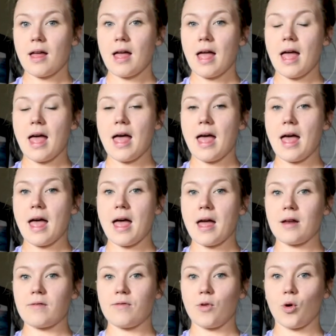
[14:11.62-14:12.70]

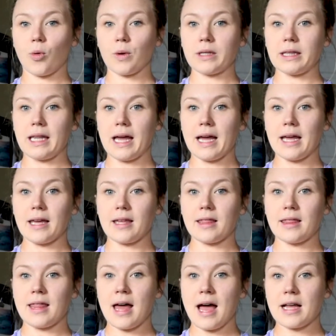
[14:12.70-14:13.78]
and forward like
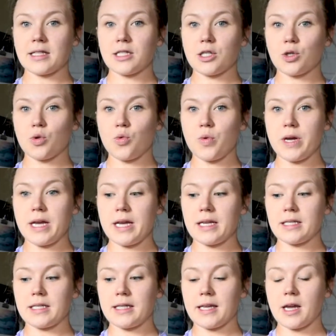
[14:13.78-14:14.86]
that,
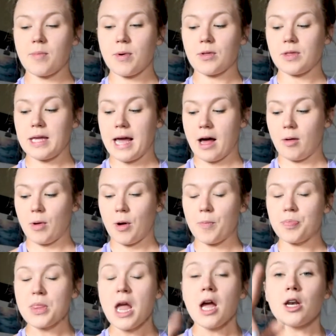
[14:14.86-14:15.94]
squeeze, think about the elbow.
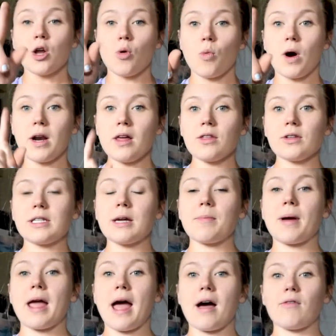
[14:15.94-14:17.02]
Now, one other tip
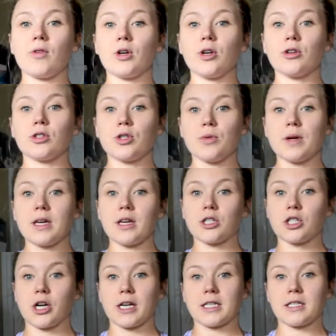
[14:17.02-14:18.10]
I have when you're
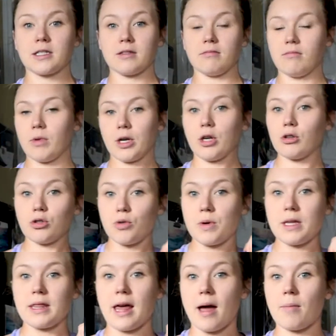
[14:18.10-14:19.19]

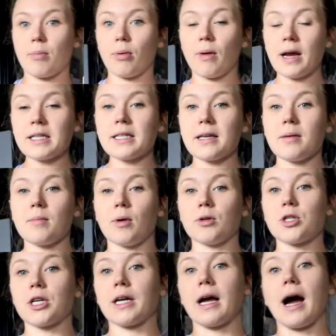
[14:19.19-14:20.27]
doing that pressing
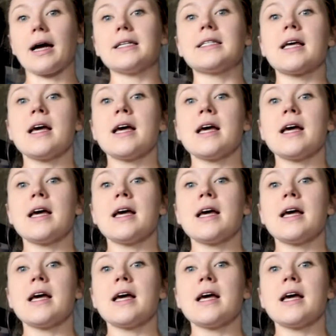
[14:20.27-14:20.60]
motion, guys,